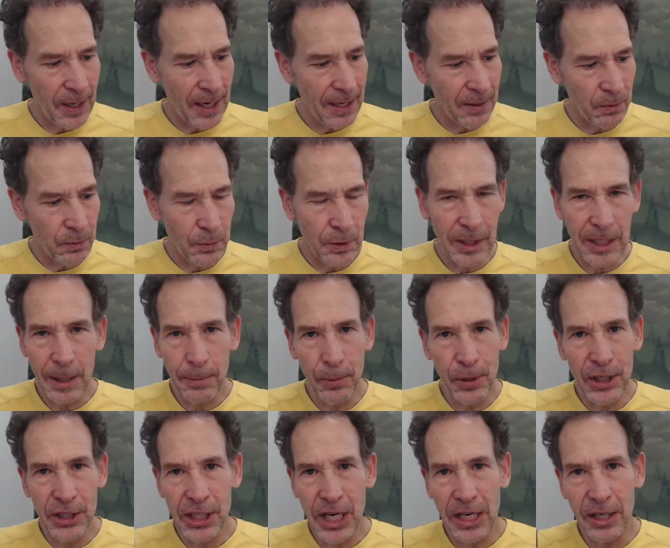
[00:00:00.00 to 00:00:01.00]
I really
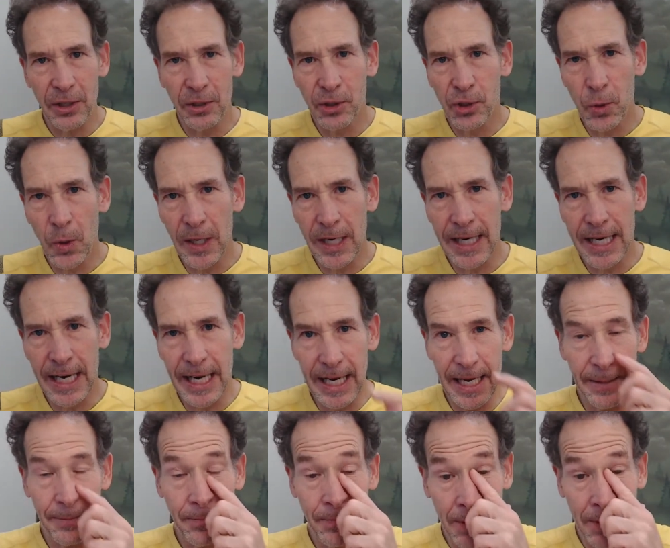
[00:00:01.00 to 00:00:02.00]
appreciate you joining
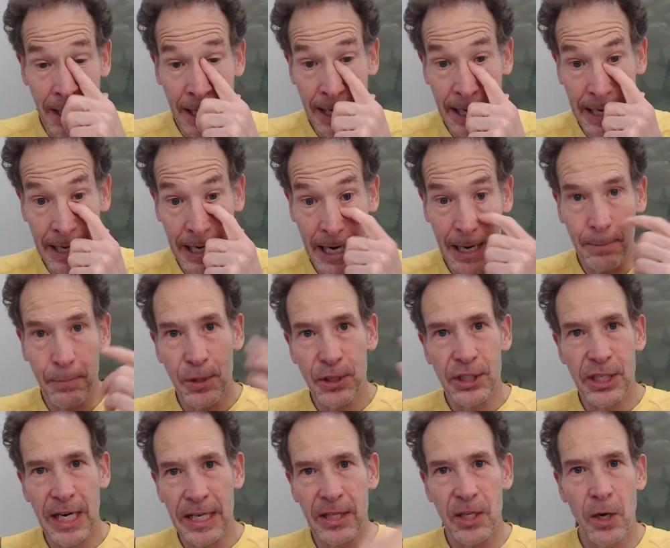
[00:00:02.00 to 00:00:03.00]
in, and I
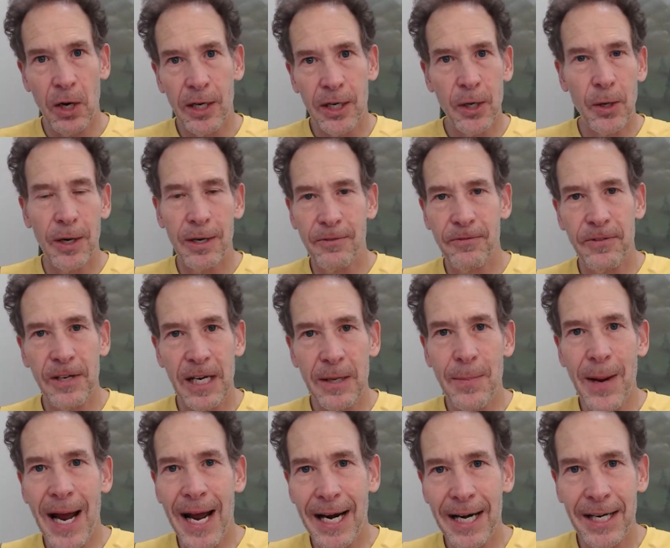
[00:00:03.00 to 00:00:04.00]
appreciate the ongoing
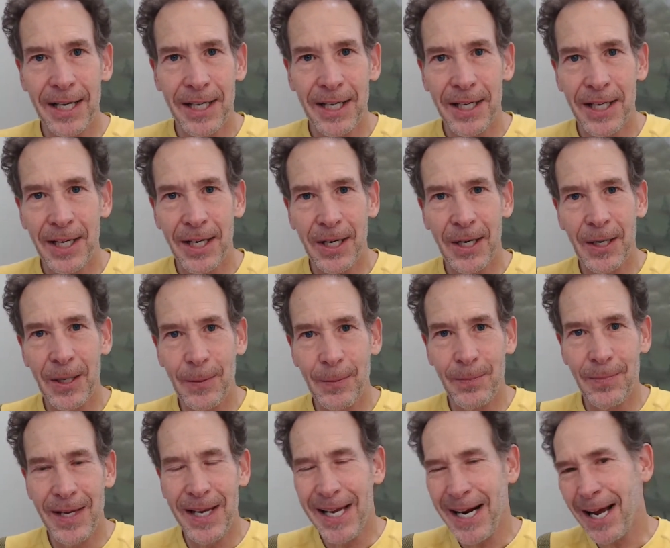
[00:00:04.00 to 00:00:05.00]
feedback.
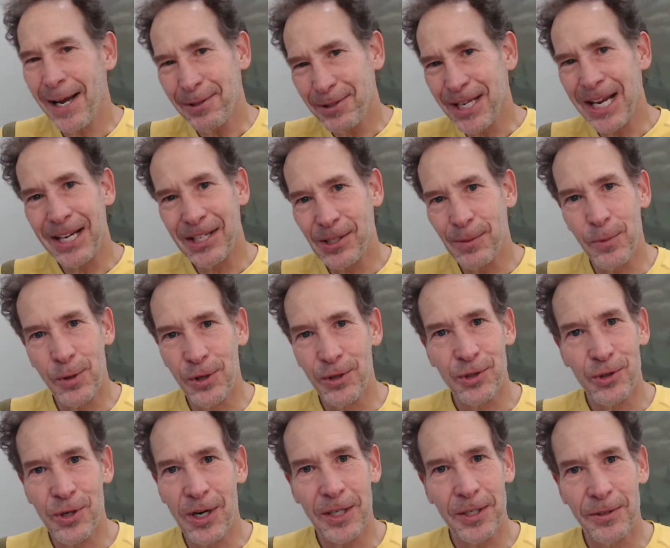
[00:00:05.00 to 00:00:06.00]
And I'll take some
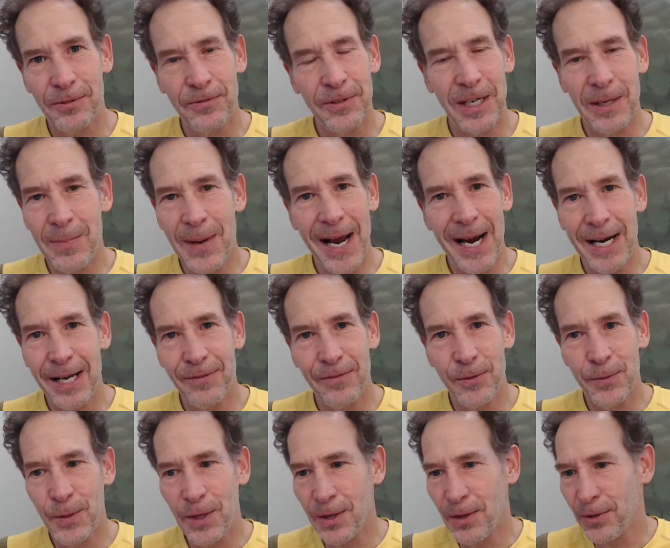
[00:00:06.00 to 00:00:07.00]
constructive feedback if
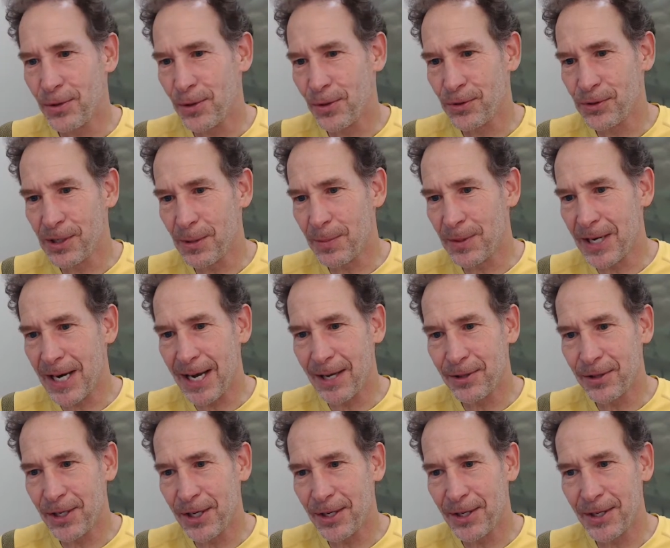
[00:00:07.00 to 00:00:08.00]
you want to throw something
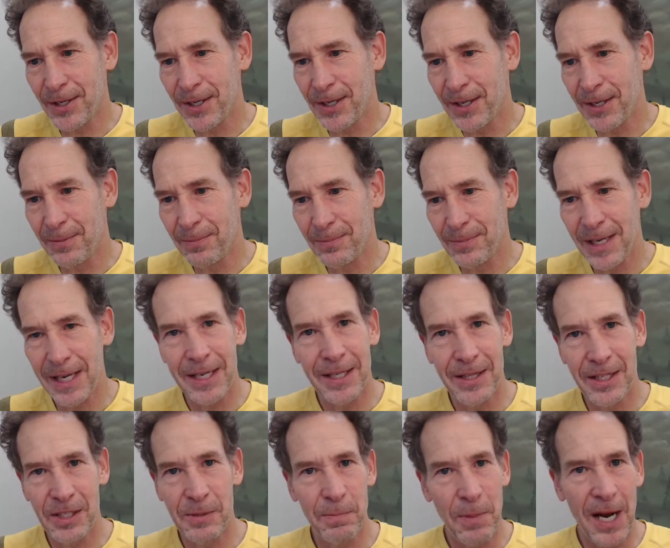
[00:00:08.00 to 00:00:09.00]
out there, like
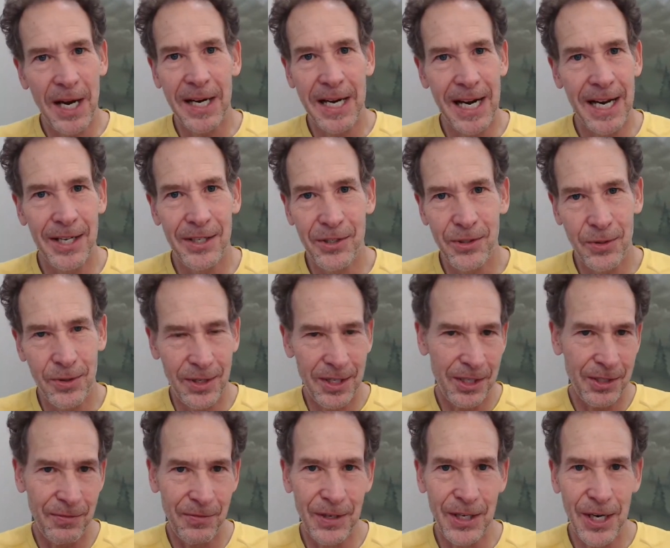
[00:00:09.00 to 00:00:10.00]
this podcast or
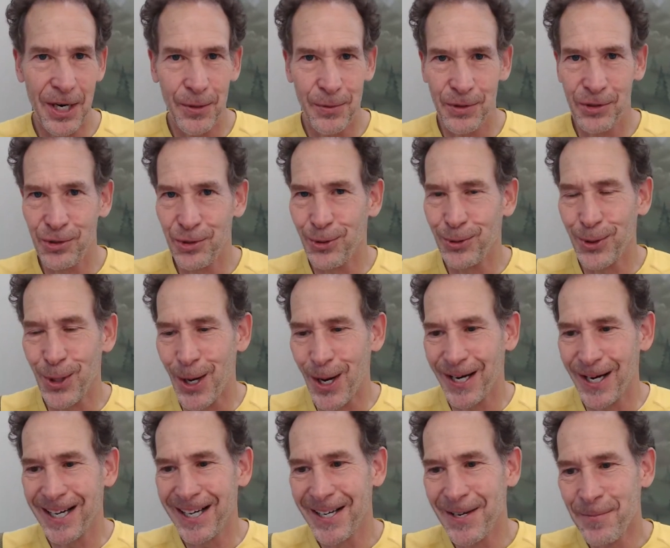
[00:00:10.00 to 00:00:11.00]
this video is too
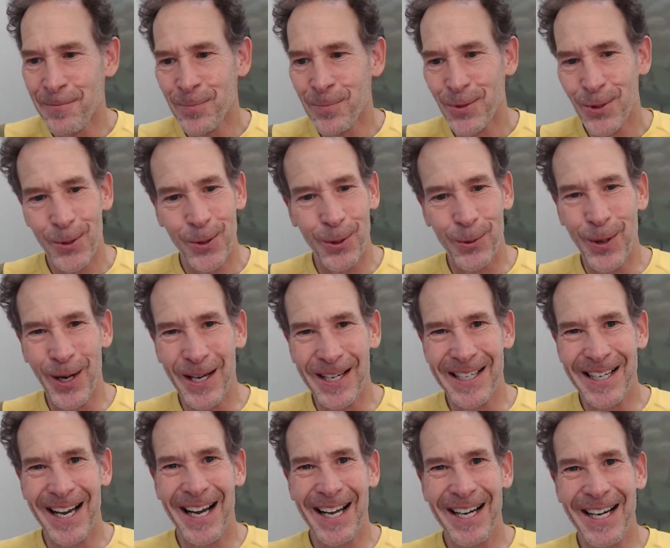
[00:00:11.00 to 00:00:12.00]
long or
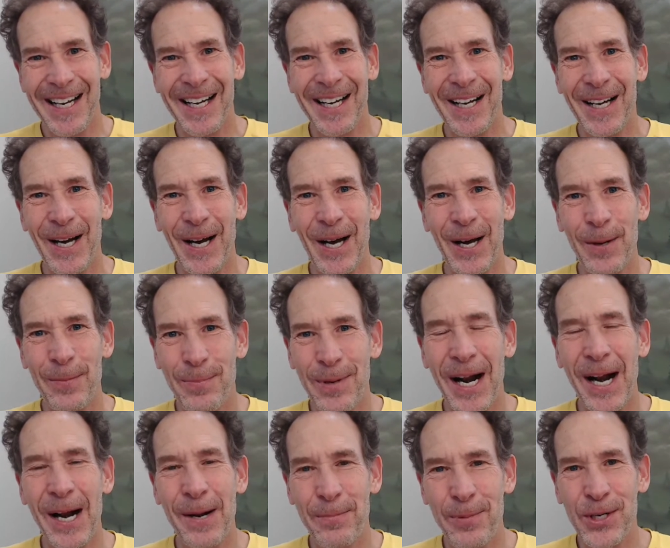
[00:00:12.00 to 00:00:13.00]
whatnot. But
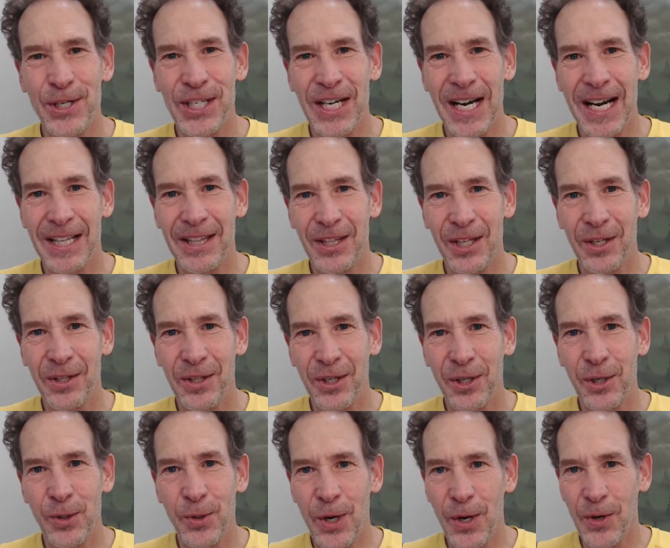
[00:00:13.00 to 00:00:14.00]
I appreciate the
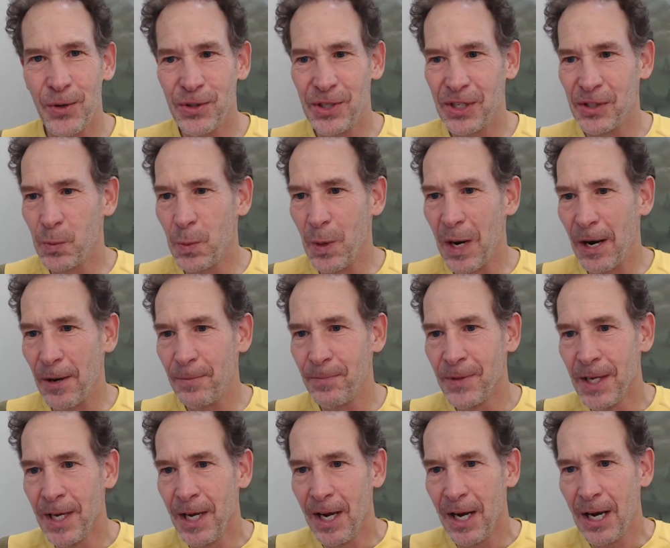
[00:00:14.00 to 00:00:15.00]
kudos as well.
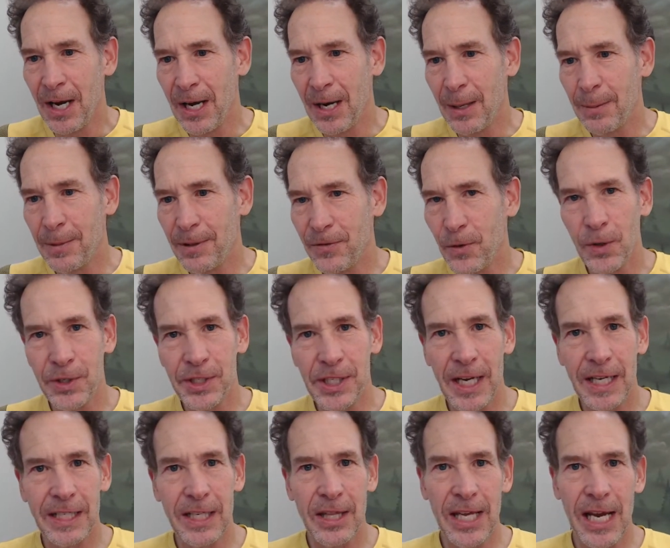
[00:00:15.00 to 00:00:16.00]
Of course, I'd
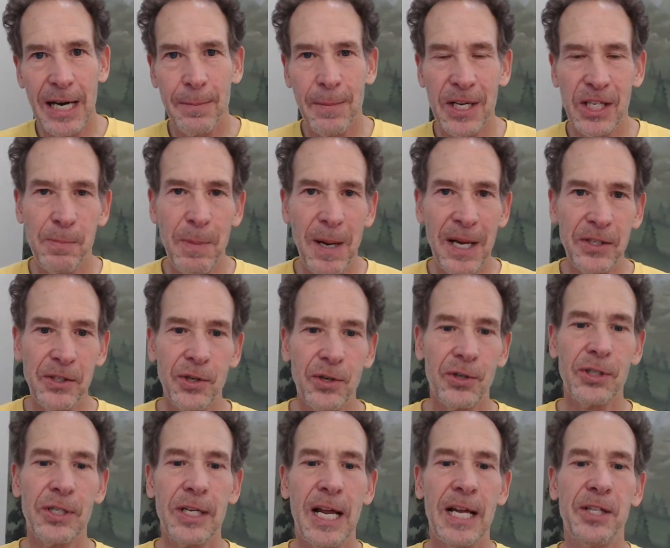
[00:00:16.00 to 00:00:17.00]
like to thank my
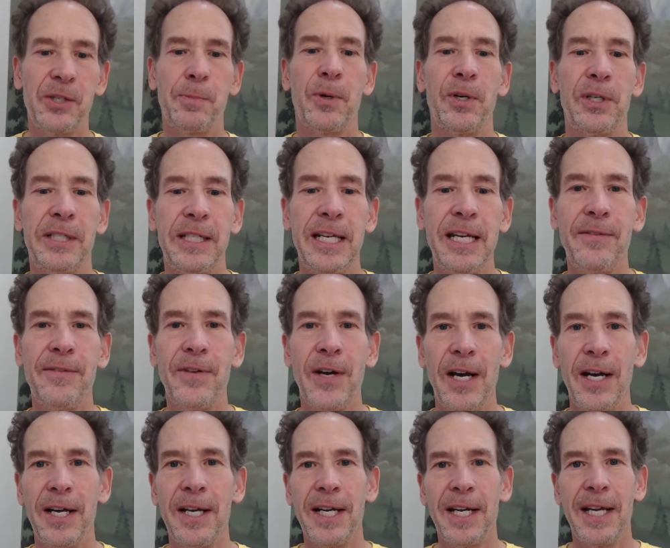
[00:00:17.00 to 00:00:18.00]
sponsors, La
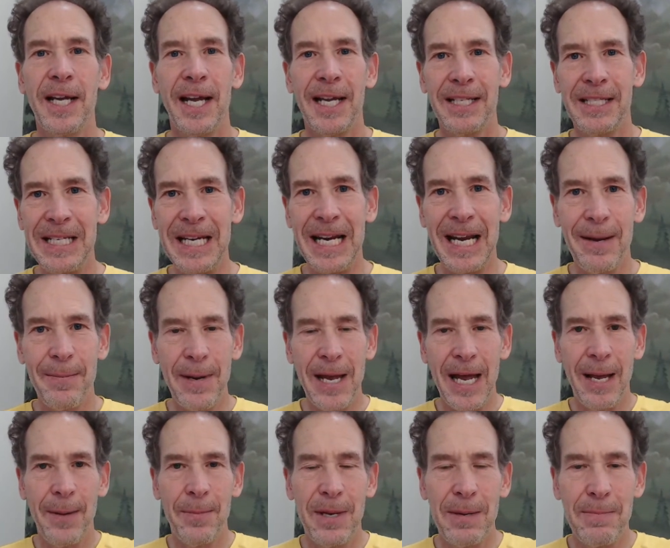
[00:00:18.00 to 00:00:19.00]
Sportiva and
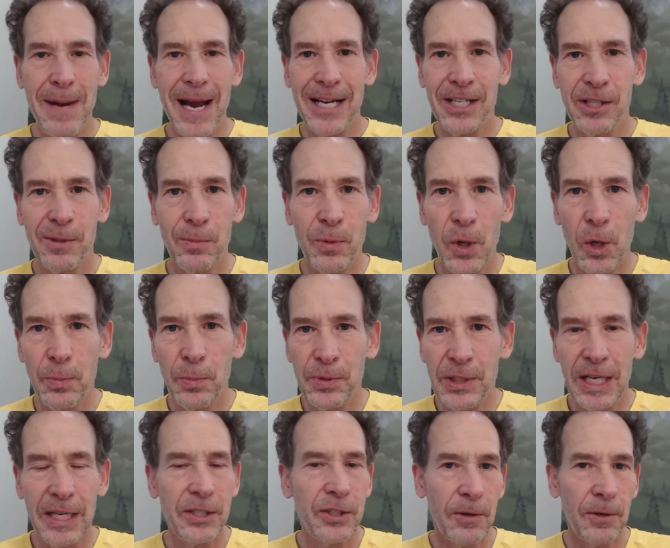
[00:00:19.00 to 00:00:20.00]
DMM and Maxim Ropes.
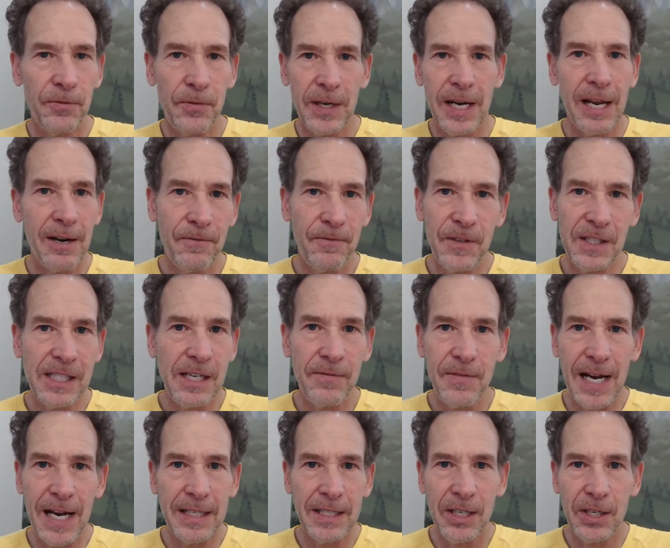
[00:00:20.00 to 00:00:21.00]
And don't forget
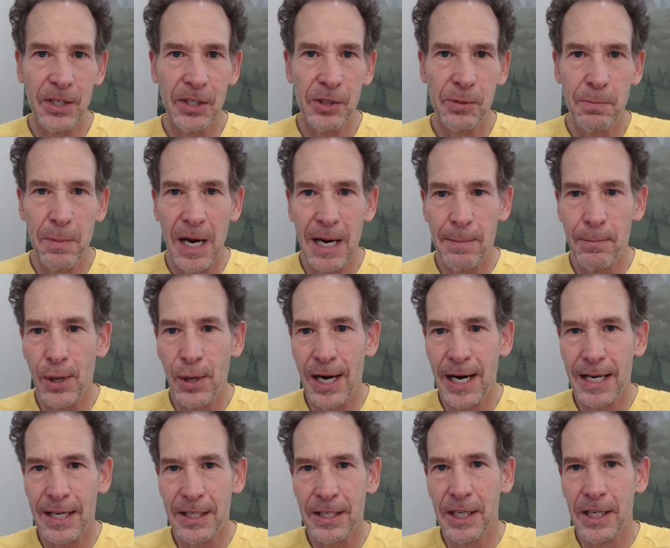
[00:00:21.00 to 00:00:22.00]
PhysiVantage, my
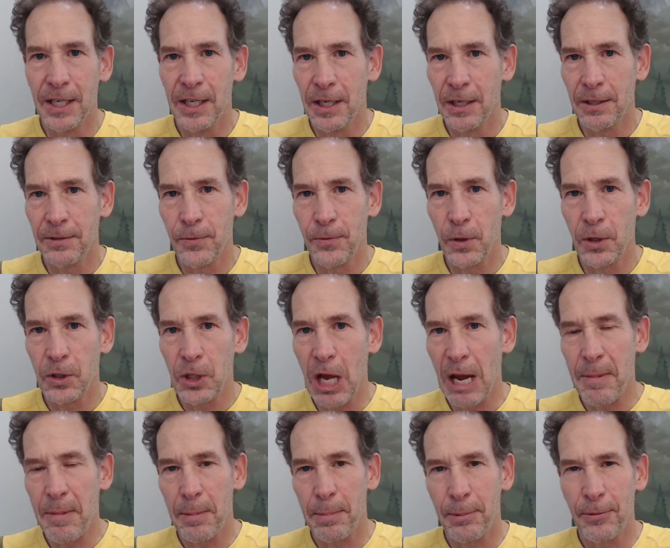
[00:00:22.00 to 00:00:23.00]
brand for
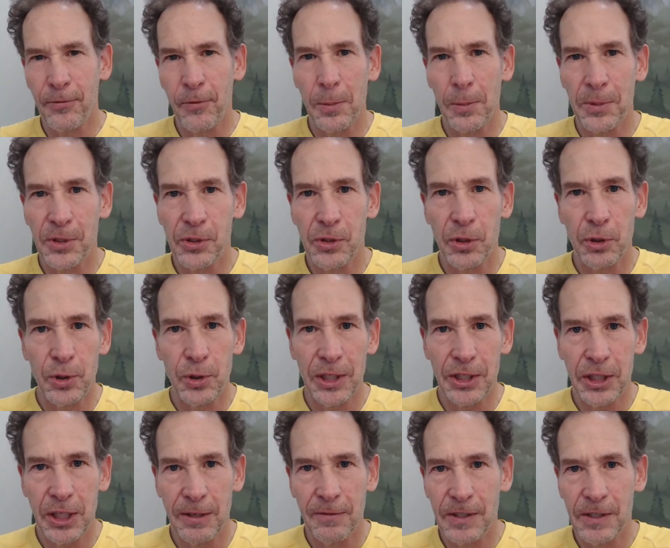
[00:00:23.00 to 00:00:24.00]
climbing performance nutrition.